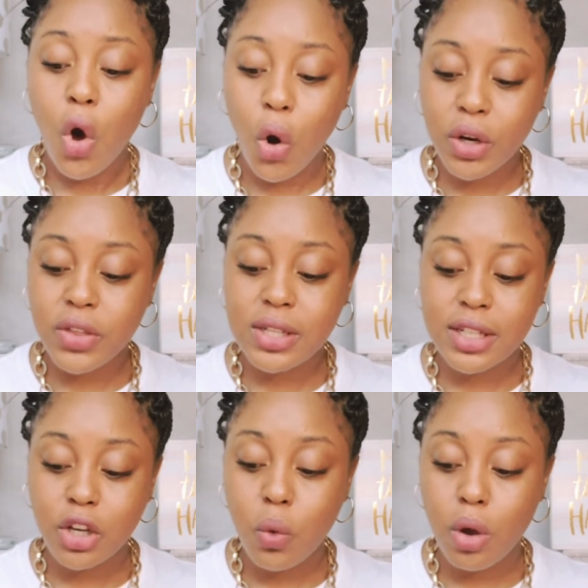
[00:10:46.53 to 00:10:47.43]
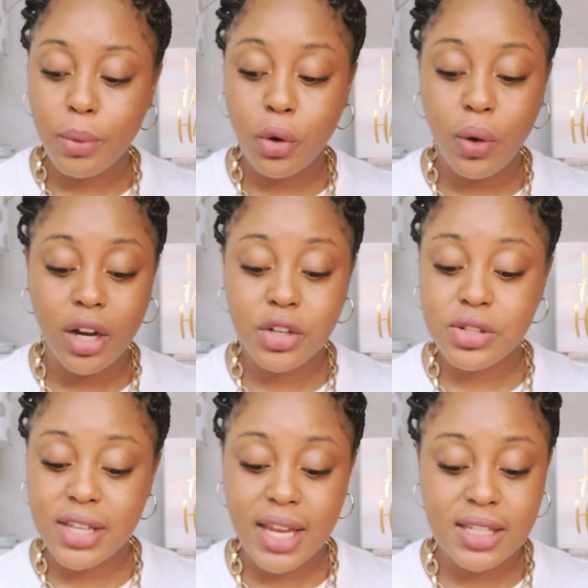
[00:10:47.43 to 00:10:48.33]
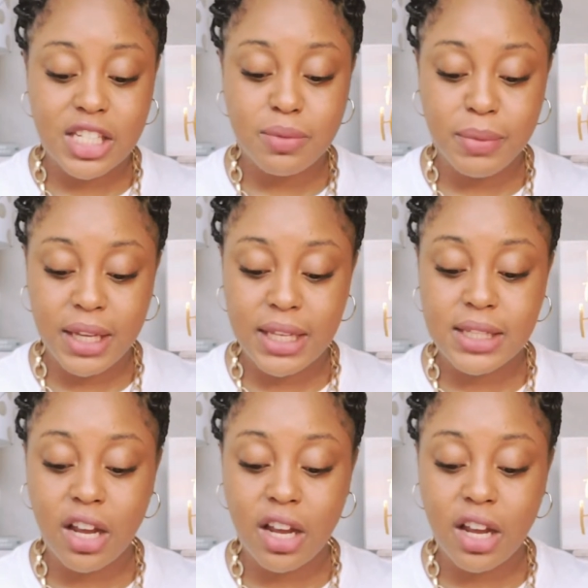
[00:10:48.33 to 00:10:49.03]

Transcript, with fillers: Only the single woman who understands this means